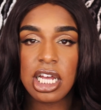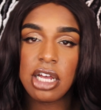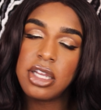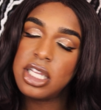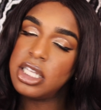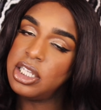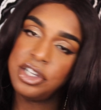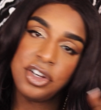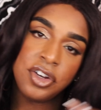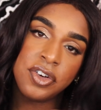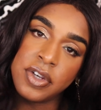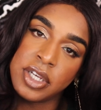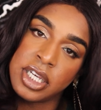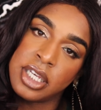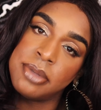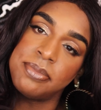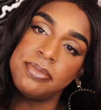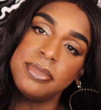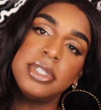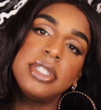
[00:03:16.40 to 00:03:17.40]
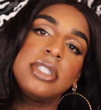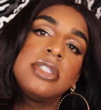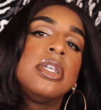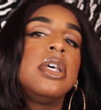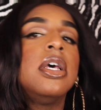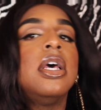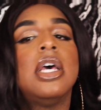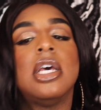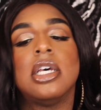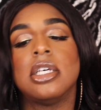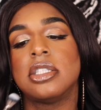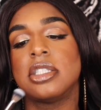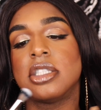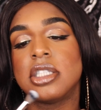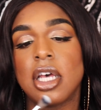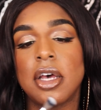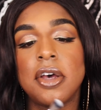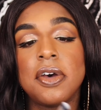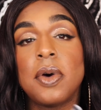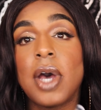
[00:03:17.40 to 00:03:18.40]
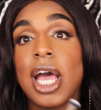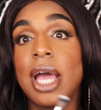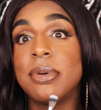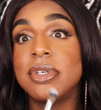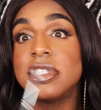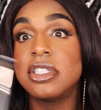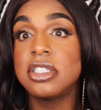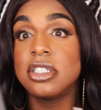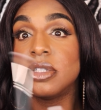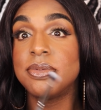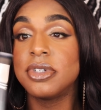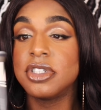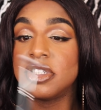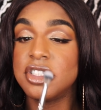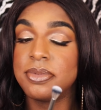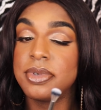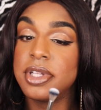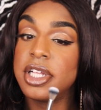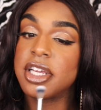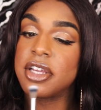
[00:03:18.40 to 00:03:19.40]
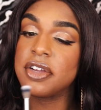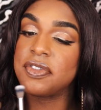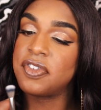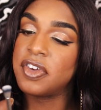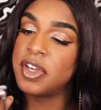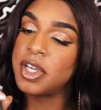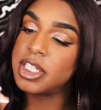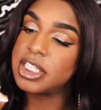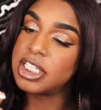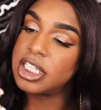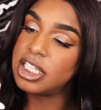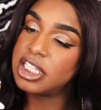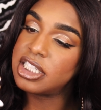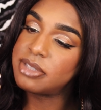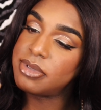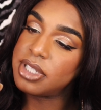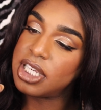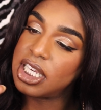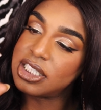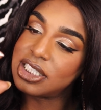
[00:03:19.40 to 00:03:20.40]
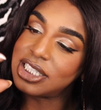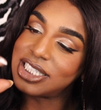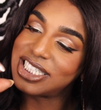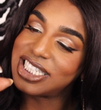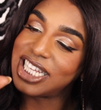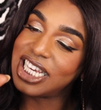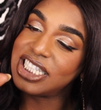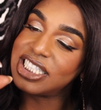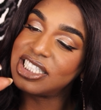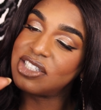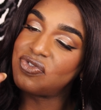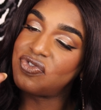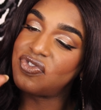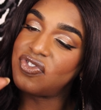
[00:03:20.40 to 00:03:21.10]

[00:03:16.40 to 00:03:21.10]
out any creams. So I was super looking forward to this because it's nice and